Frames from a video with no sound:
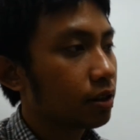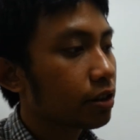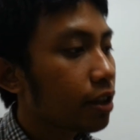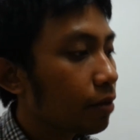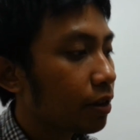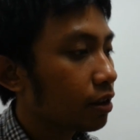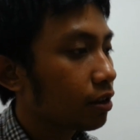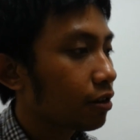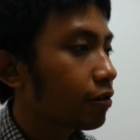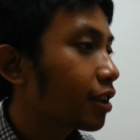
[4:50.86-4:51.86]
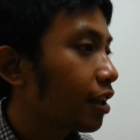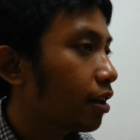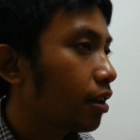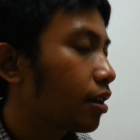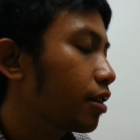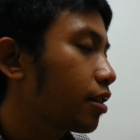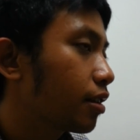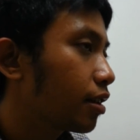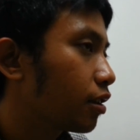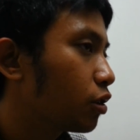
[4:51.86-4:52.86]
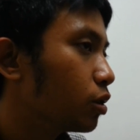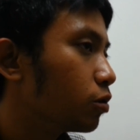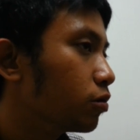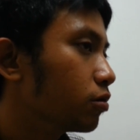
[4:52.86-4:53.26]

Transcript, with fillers: So tell me, what can this thing do?